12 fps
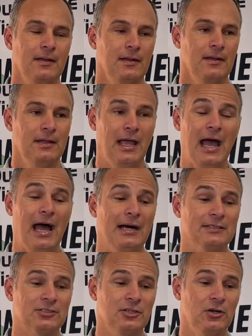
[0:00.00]

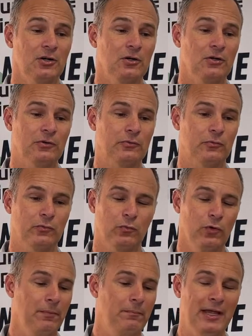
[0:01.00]
Yeah, so
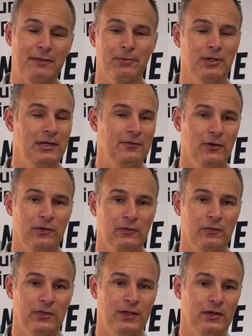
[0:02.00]
we're a big believer
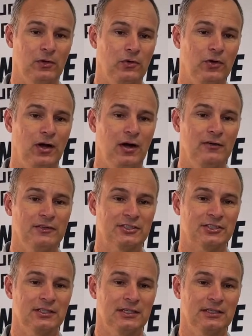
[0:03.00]
within Golden
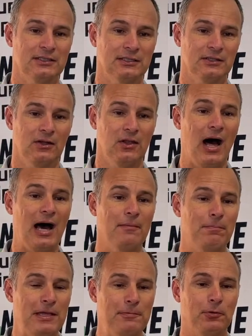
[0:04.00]
Harvest that a lot
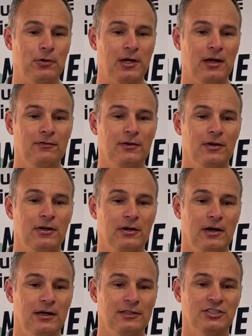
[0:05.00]
of people
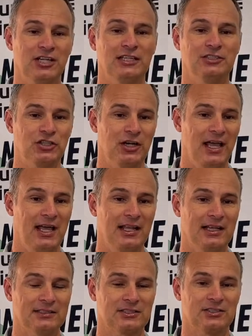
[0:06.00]
cover understanding
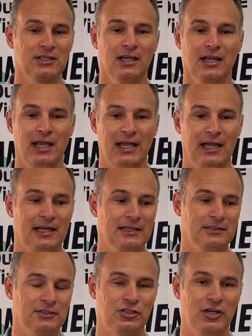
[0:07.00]
genetics
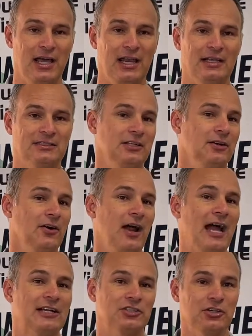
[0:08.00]
and genetics
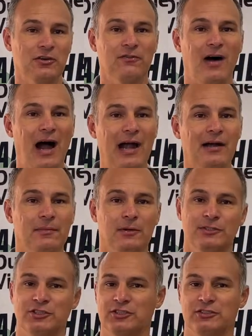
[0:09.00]
interaction to environment,
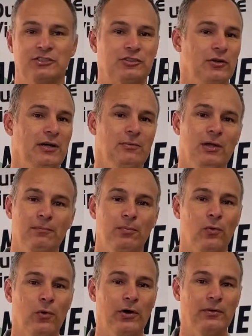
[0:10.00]
which is extremely
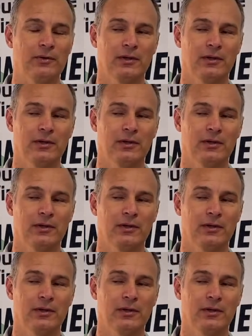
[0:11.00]
important.